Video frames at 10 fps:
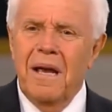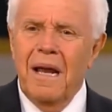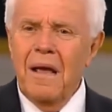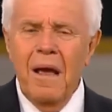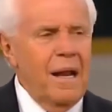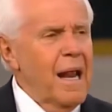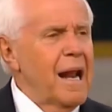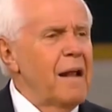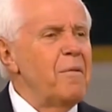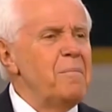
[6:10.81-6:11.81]

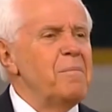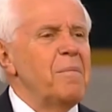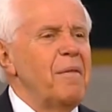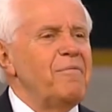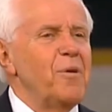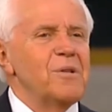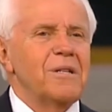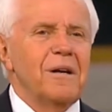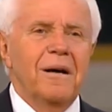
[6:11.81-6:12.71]
And I remember my first